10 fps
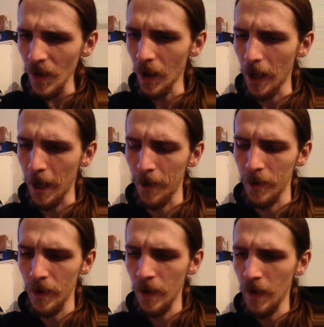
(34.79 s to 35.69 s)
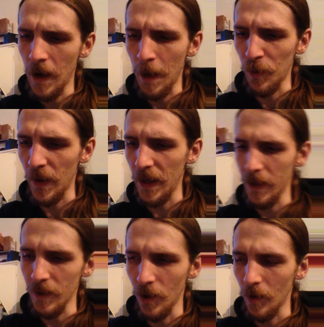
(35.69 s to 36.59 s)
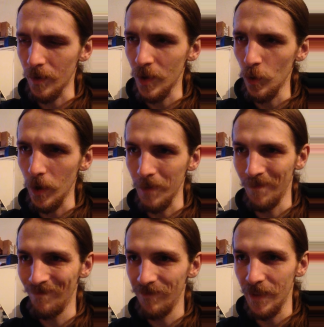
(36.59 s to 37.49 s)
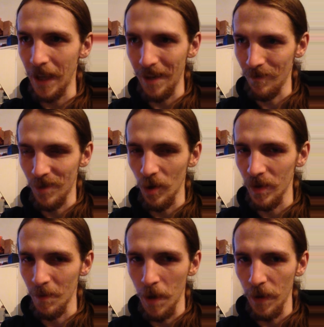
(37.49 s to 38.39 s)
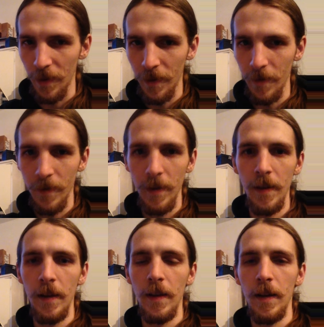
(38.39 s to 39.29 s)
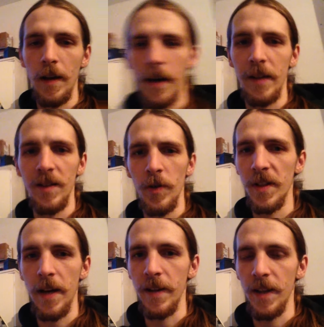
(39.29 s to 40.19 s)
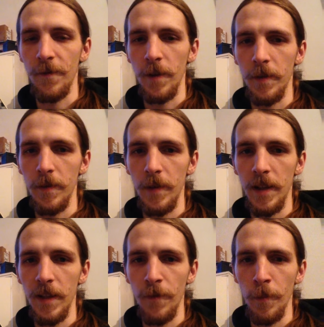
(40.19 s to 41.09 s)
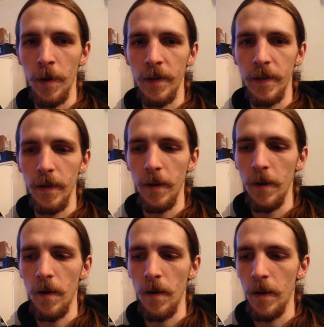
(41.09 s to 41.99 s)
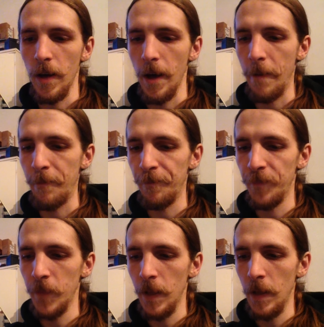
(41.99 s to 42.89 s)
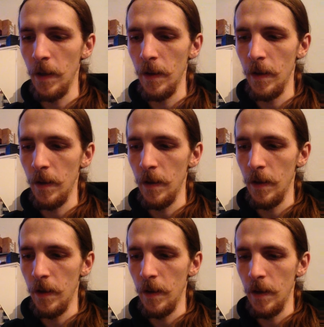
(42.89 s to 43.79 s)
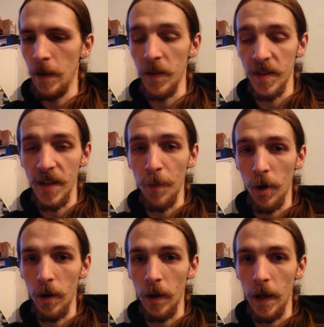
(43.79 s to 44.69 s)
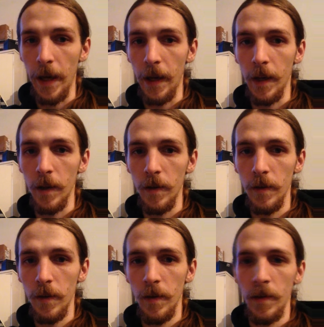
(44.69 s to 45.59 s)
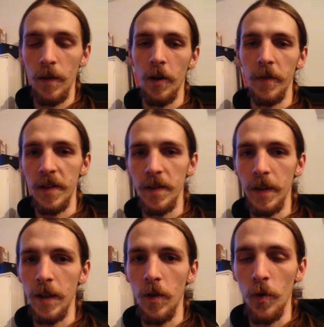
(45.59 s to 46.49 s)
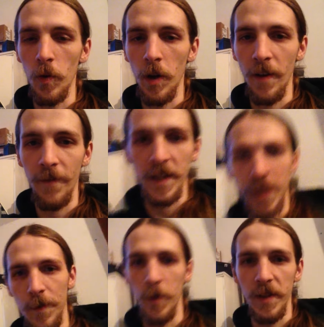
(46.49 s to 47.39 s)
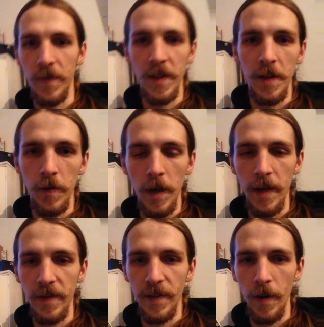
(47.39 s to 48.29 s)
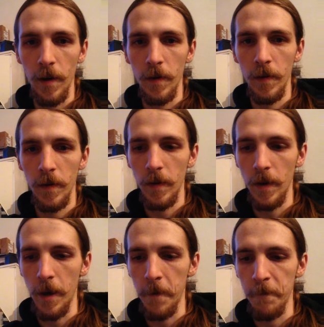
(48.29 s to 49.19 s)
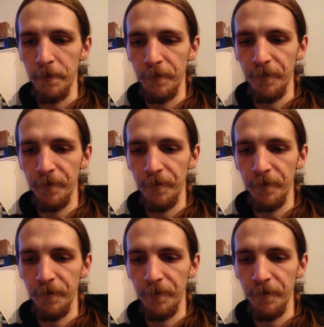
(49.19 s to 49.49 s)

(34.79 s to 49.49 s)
uh, I play, 2 to 10 shows a month. It's always kind of different at different parts of the year. In the summer, I obviously go to a lot of festivals. I've seen you guys there, and